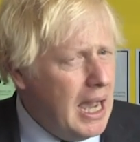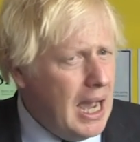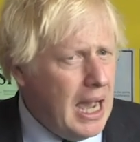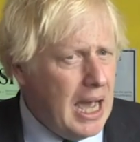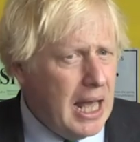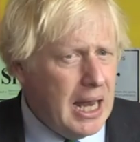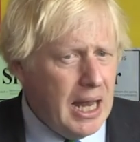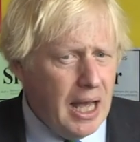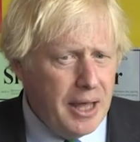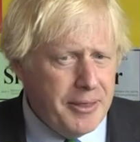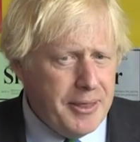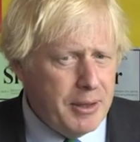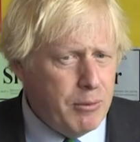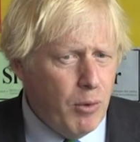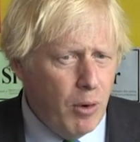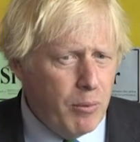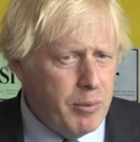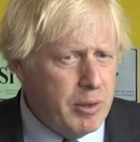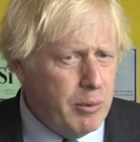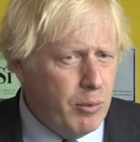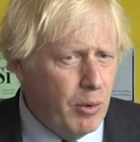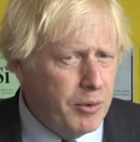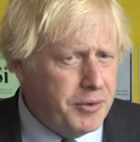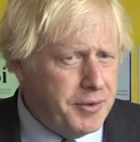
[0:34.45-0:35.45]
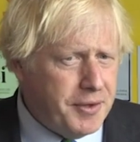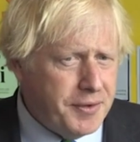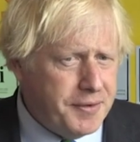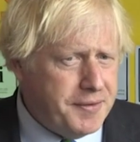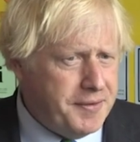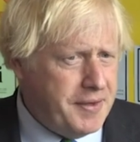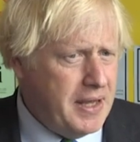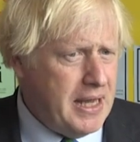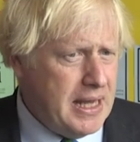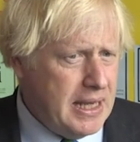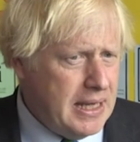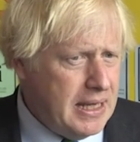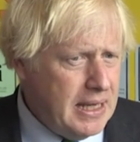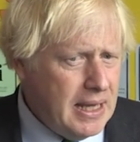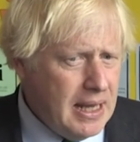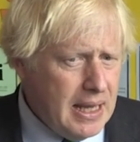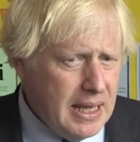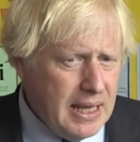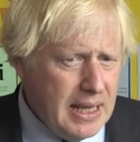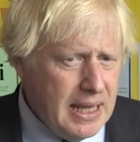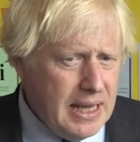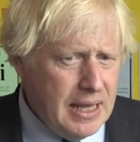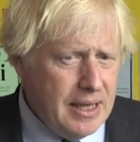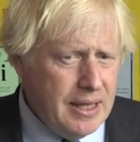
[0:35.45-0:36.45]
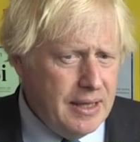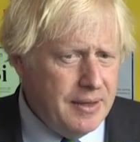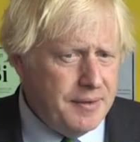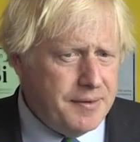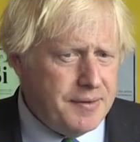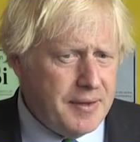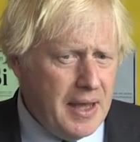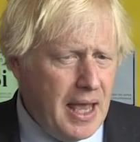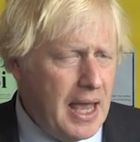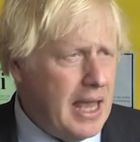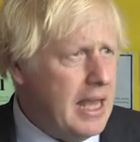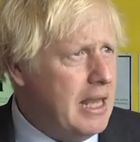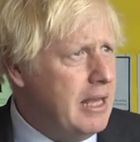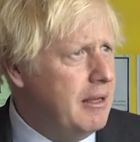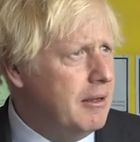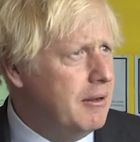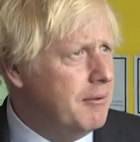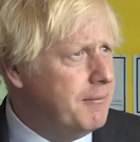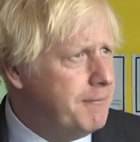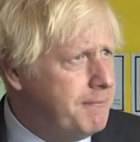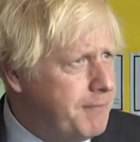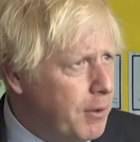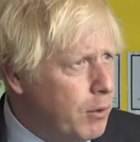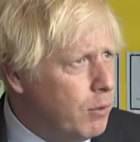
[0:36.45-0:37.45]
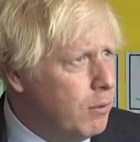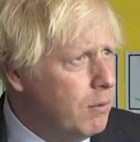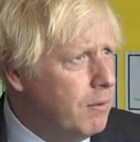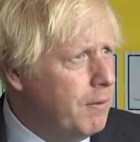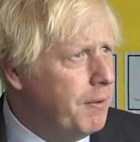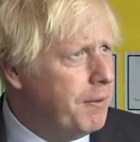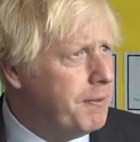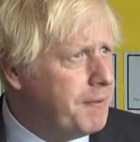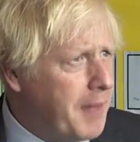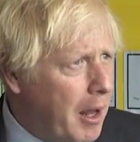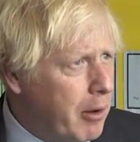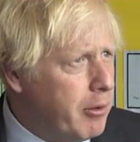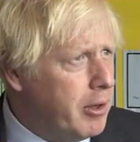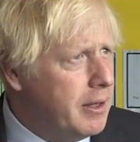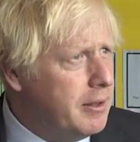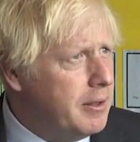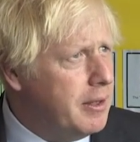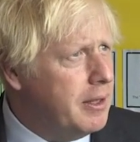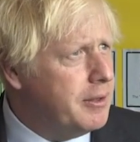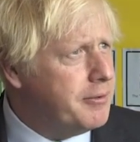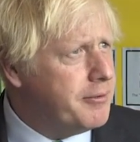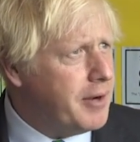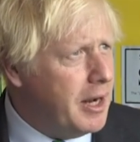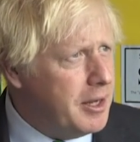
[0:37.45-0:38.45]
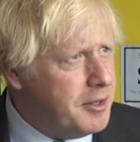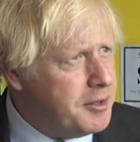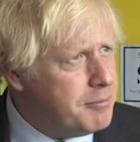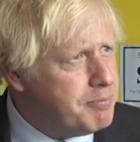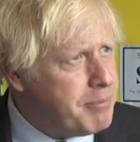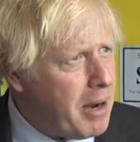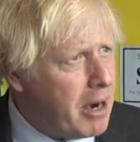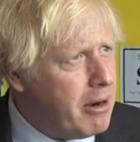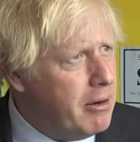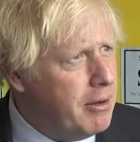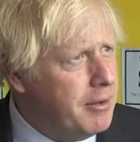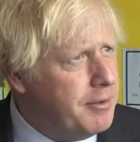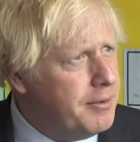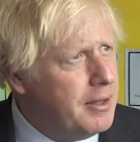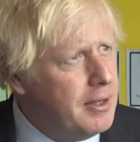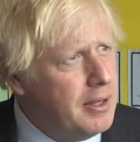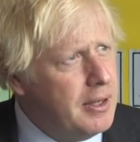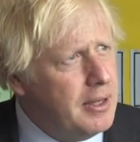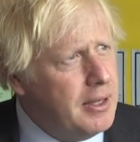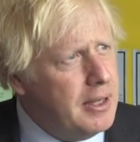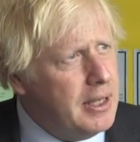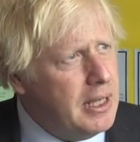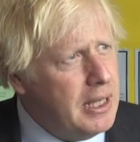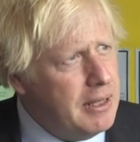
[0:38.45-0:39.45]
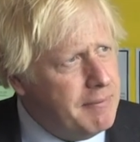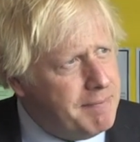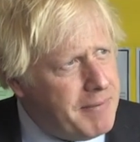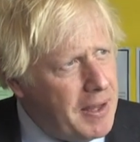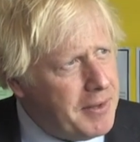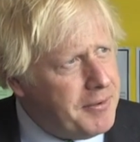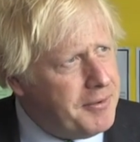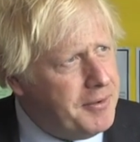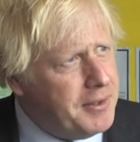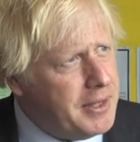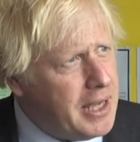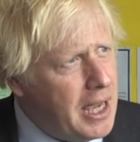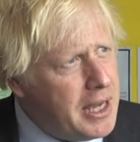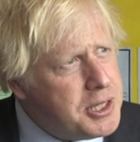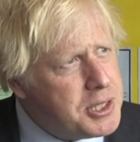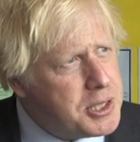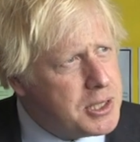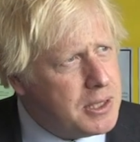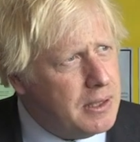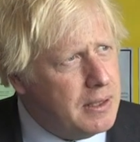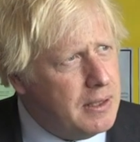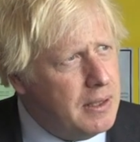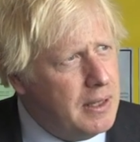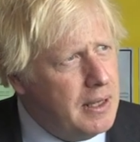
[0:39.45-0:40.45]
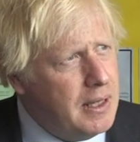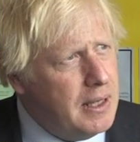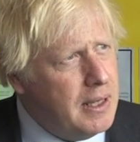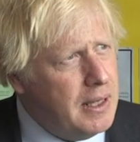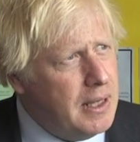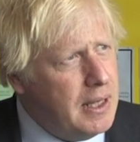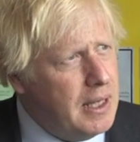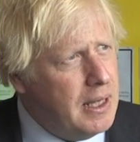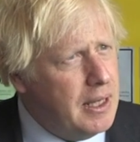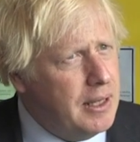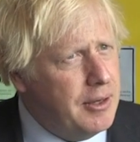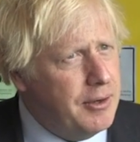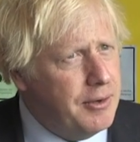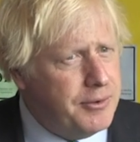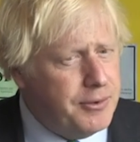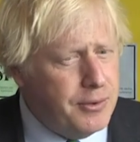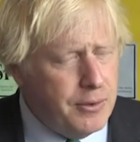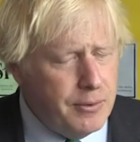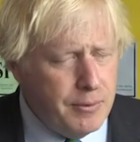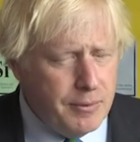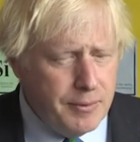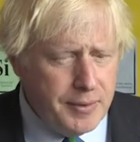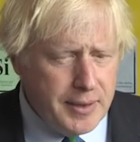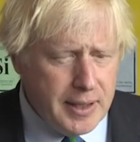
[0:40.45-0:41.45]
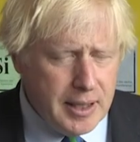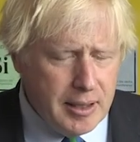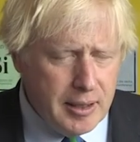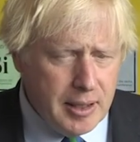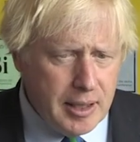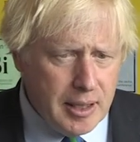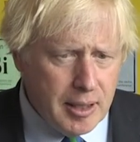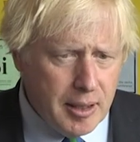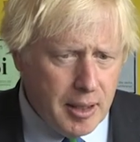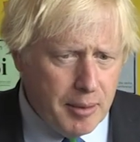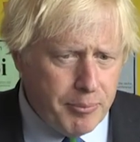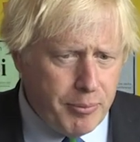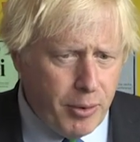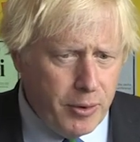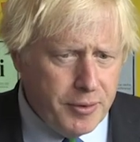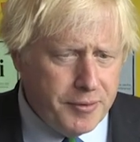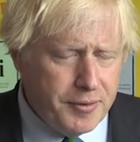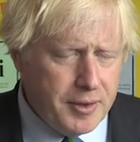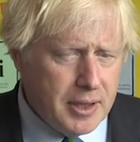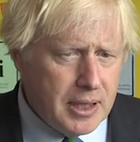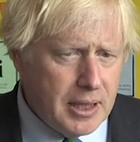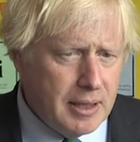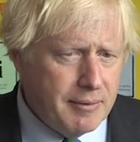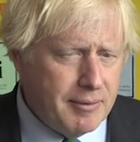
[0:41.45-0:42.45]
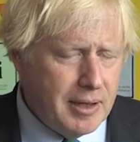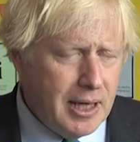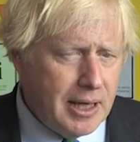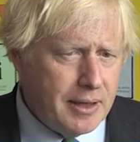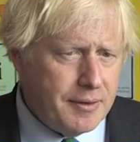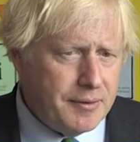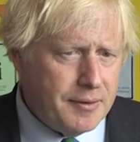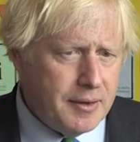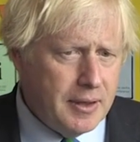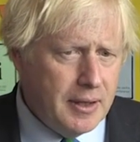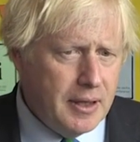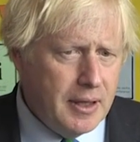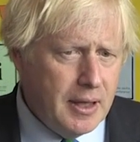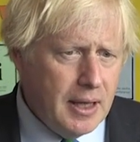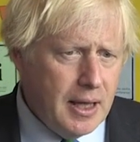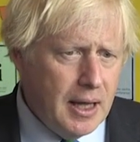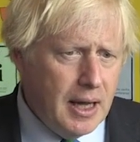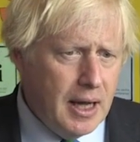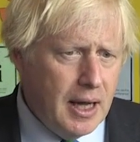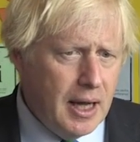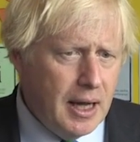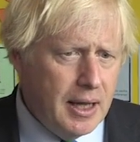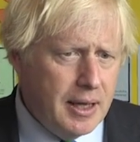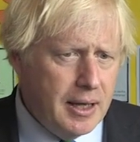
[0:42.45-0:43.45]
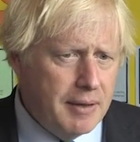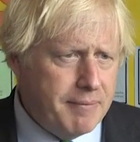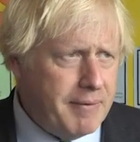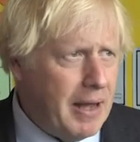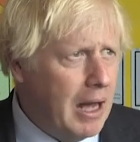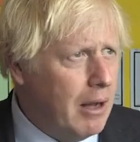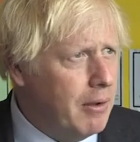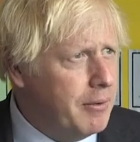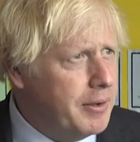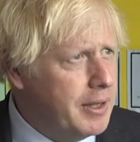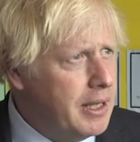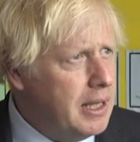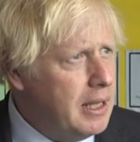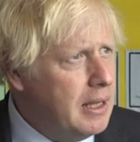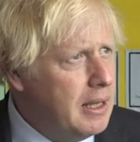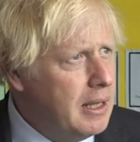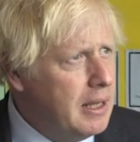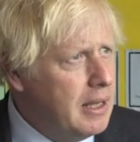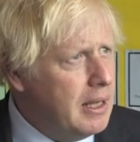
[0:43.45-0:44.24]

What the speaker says: And I think what we want to see is a full, thorough, transparent investigation into the poisoning of Alexei Navalny.